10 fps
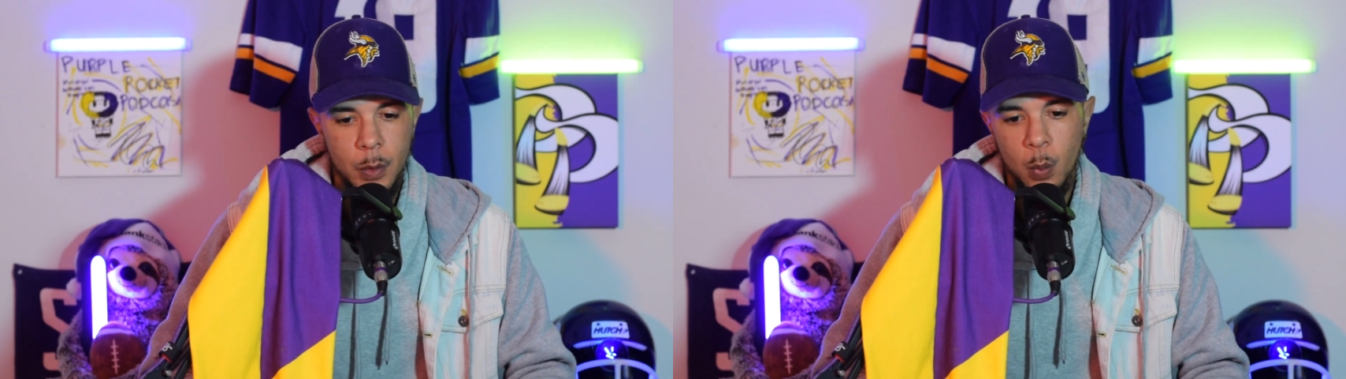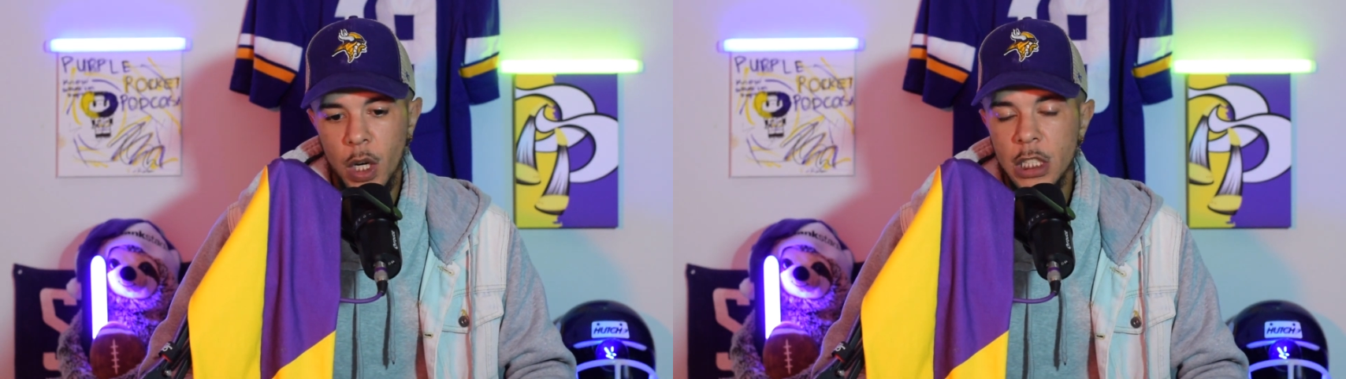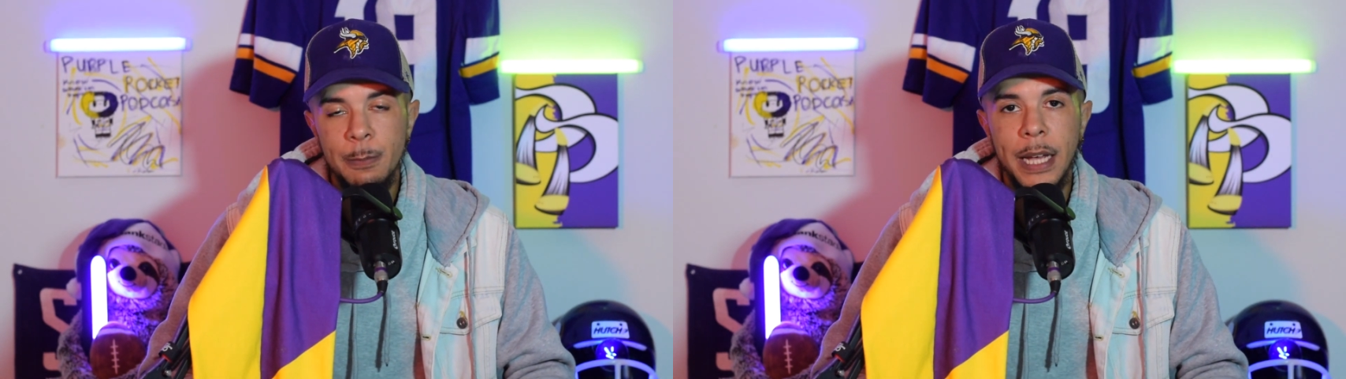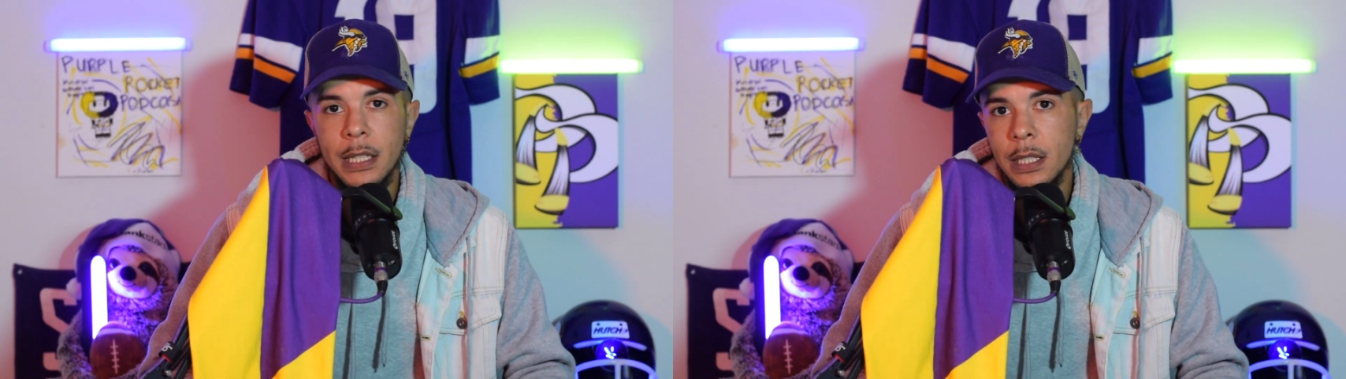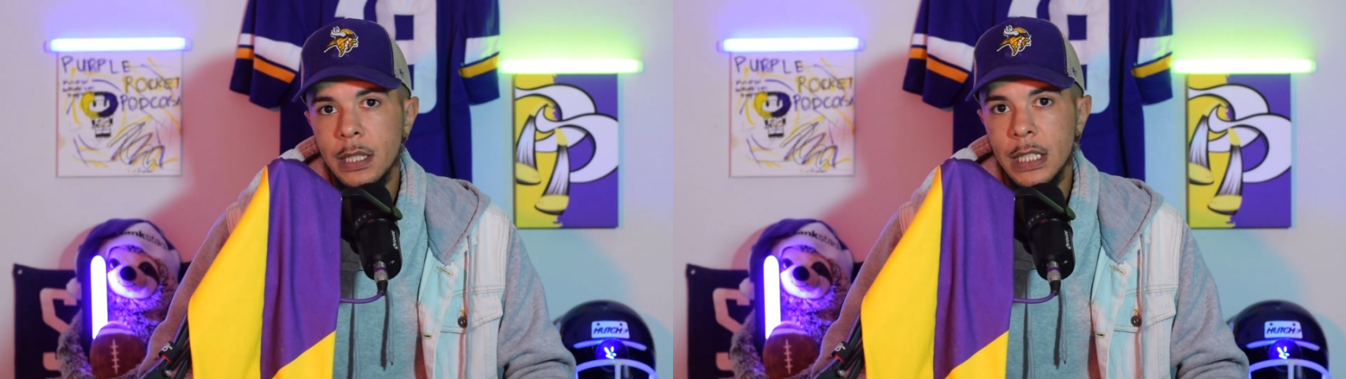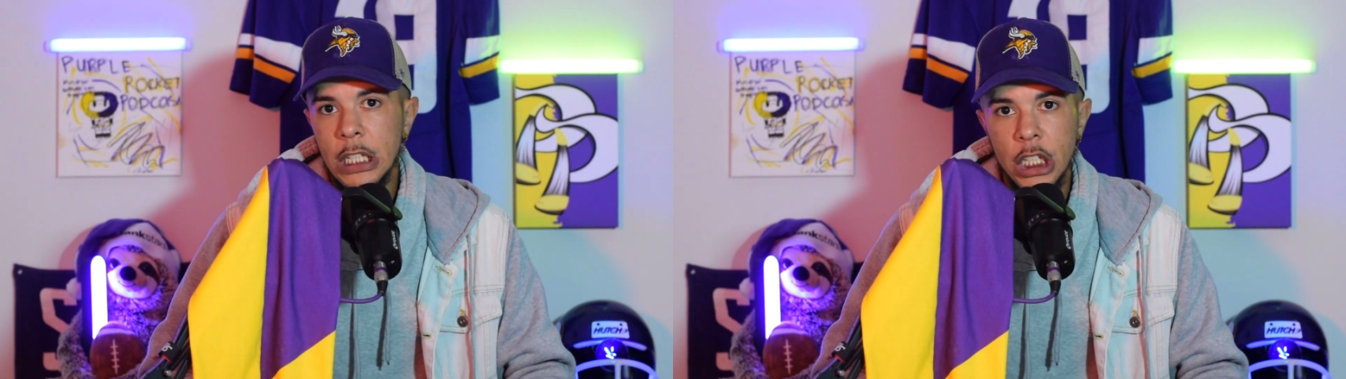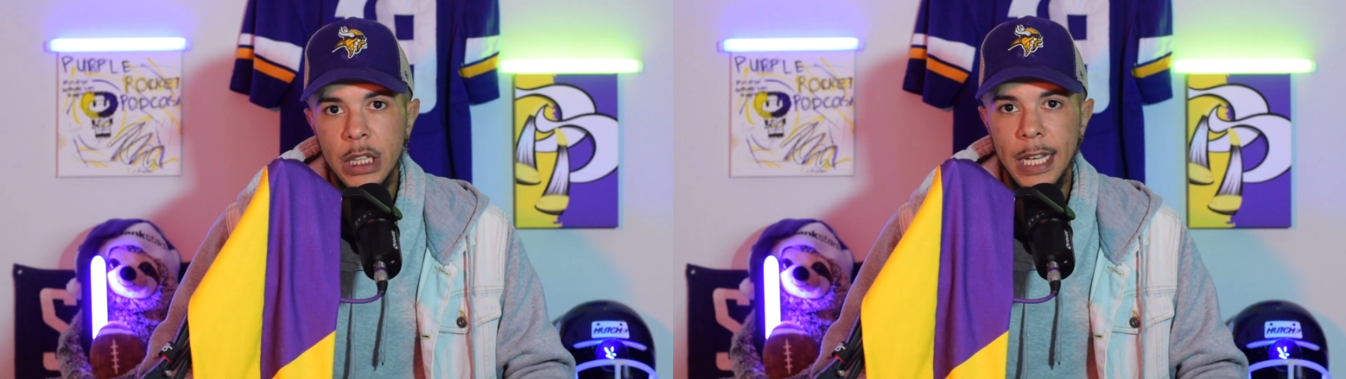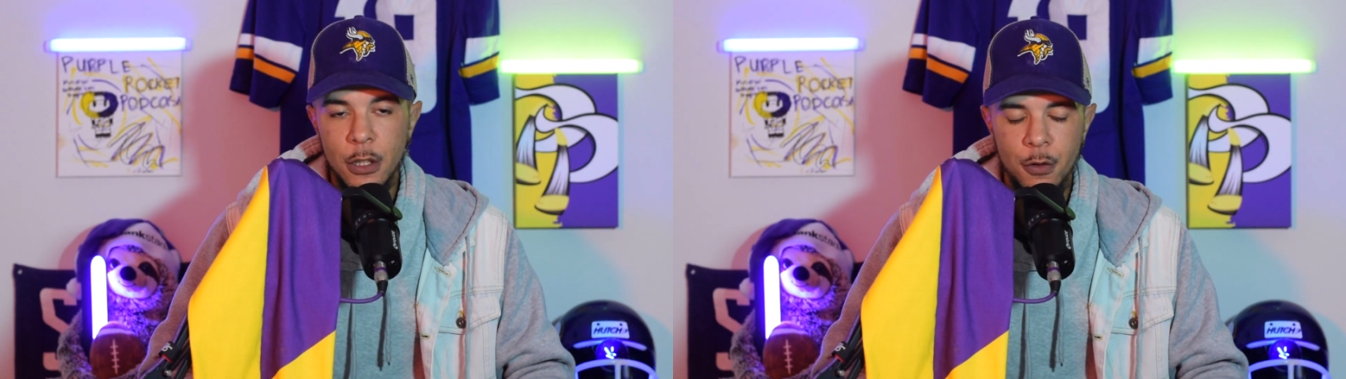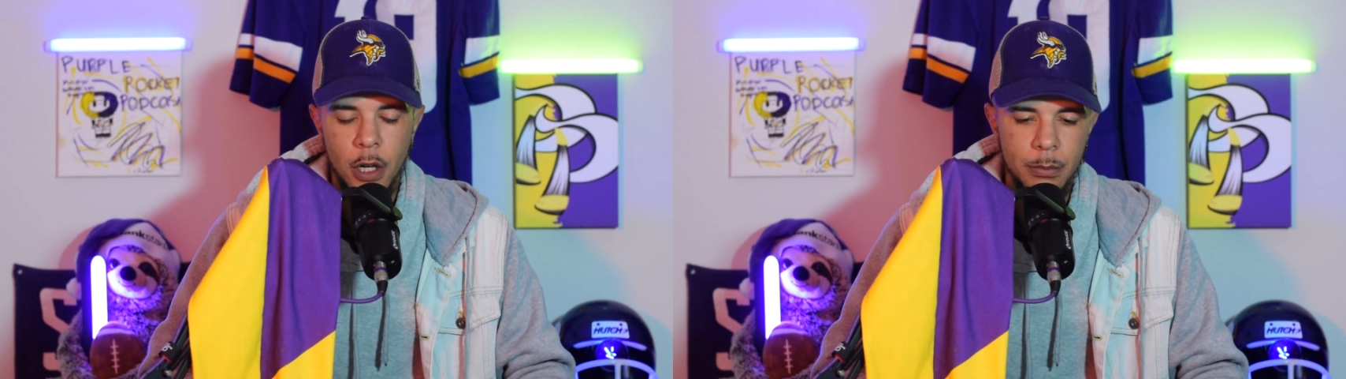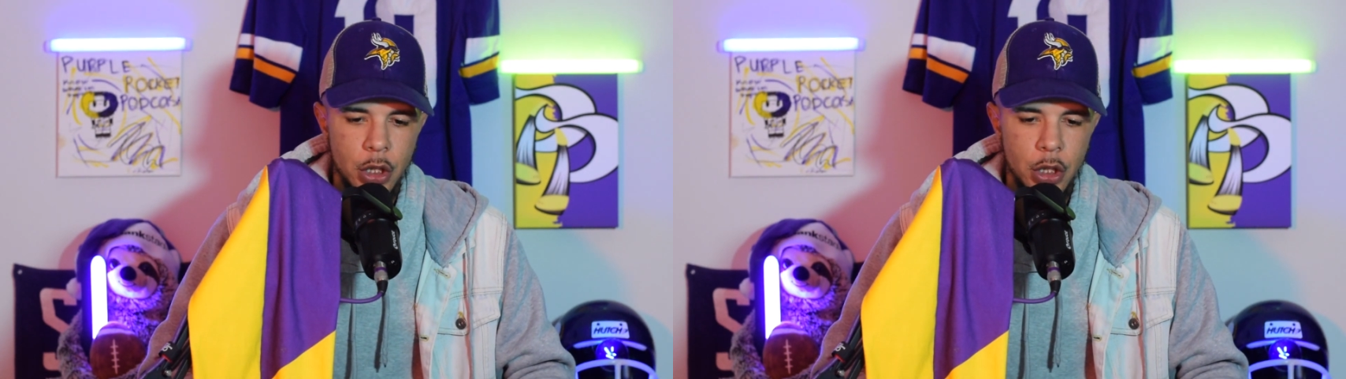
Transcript: we're expecting to see good things from.